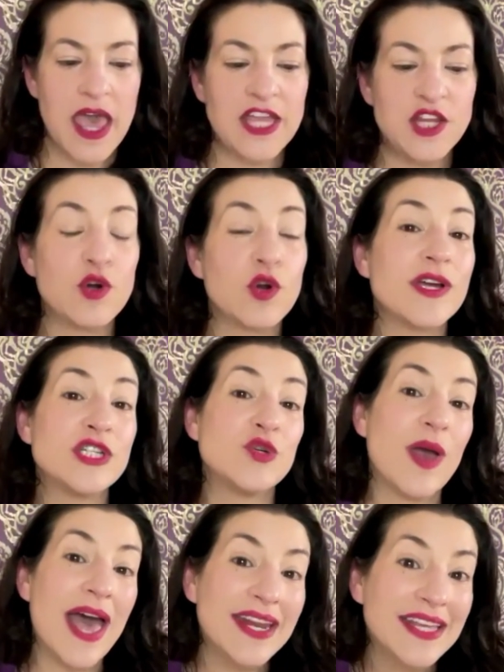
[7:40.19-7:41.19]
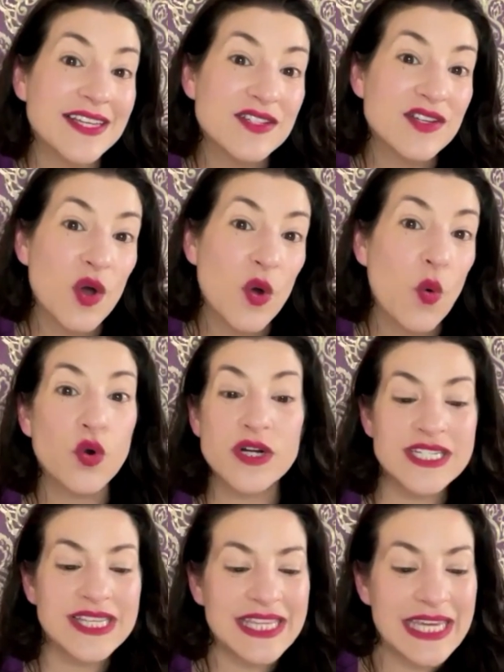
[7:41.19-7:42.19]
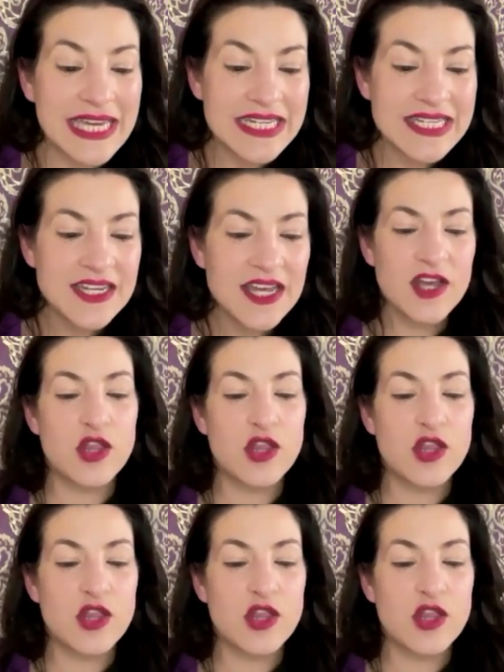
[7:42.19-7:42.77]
And you're going to edit or delete